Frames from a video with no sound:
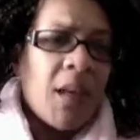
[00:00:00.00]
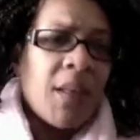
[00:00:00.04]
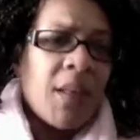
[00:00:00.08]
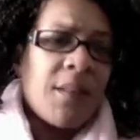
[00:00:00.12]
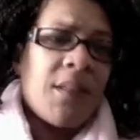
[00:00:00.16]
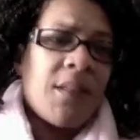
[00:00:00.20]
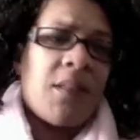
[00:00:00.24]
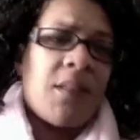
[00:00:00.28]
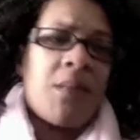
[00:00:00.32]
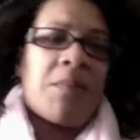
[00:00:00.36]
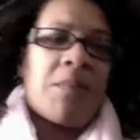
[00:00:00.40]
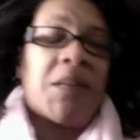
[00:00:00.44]
the
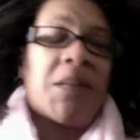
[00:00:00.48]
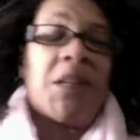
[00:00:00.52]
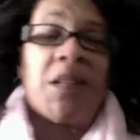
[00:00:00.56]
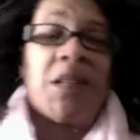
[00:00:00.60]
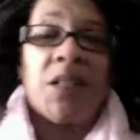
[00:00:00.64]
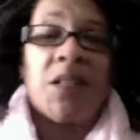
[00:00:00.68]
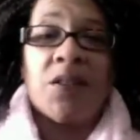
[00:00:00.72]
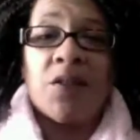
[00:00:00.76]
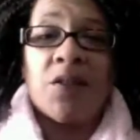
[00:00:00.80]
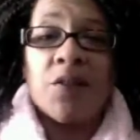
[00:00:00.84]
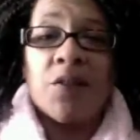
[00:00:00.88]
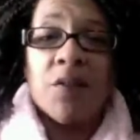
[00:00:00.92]
deep
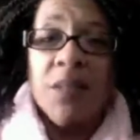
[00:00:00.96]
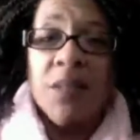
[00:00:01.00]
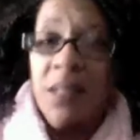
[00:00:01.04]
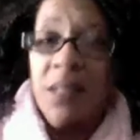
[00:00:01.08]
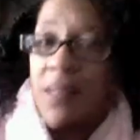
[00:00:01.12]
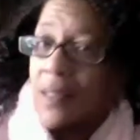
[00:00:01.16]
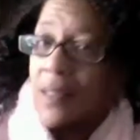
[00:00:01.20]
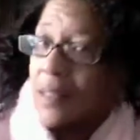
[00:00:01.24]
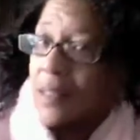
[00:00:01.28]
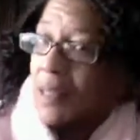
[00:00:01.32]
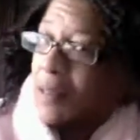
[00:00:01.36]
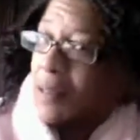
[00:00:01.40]
conditioner
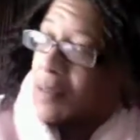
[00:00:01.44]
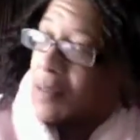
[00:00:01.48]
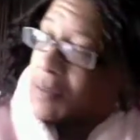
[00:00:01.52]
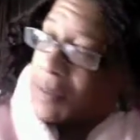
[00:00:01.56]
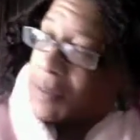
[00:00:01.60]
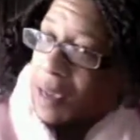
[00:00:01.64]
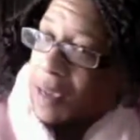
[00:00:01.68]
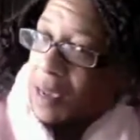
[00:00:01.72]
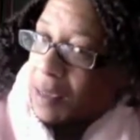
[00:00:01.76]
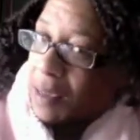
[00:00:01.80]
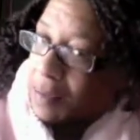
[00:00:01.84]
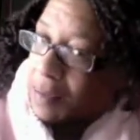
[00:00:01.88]
itself.
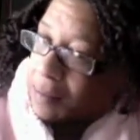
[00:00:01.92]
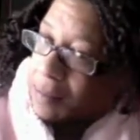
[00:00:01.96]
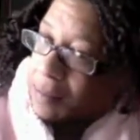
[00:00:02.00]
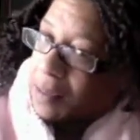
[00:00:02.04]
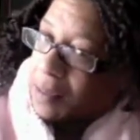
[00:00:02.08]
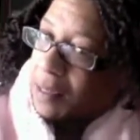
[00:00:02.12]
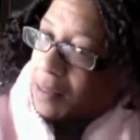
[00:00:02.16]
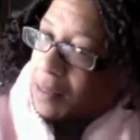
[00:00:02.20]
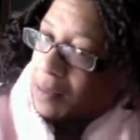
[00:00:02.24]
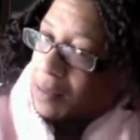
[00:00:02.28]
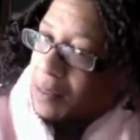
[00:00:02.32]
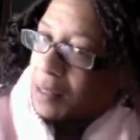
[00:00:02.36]
I
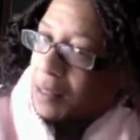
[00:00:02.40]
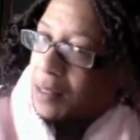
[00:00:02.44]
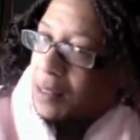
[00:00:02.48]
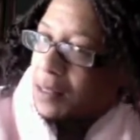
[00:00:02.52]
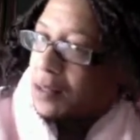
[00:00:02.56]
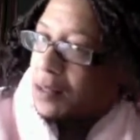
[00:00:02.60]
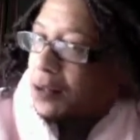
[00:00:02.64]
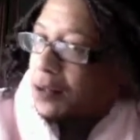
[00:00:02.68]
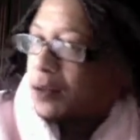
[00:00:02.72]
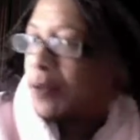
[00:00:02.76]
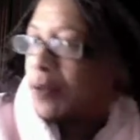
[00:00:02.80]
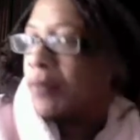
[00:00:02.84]
think that
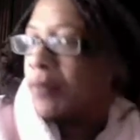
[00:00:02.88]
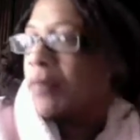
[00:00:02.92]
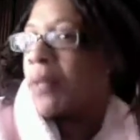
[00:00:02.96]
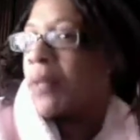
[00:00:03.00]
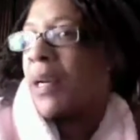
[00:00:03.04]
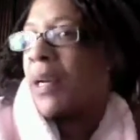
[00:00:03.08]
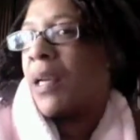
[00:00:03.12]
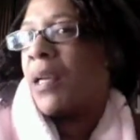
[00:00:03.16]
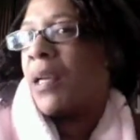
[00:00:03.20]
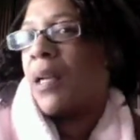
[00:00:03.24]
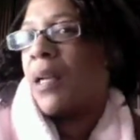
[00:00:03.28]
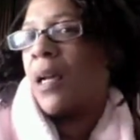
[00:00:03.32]
it's
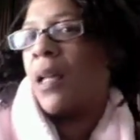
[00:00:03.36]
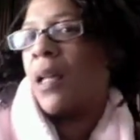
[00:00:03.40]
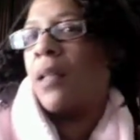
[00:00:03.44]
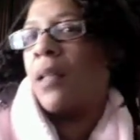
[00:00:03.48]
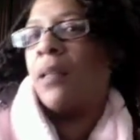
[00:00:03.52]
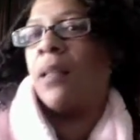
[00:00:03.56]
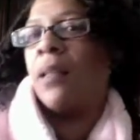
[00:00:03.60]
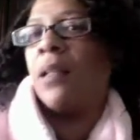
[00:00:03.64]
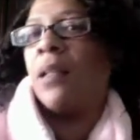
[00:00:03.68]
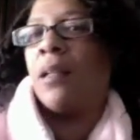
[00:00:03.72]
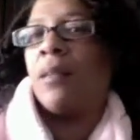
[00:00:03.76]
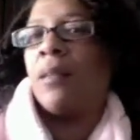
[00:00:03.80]
great. I
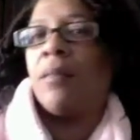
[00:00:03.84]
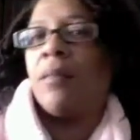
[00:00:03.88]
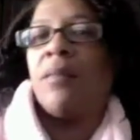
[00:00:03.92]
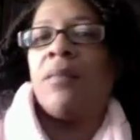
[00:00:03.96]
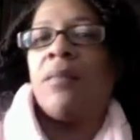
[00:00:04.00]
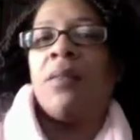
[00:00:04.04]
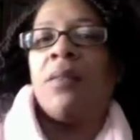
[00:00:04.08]
love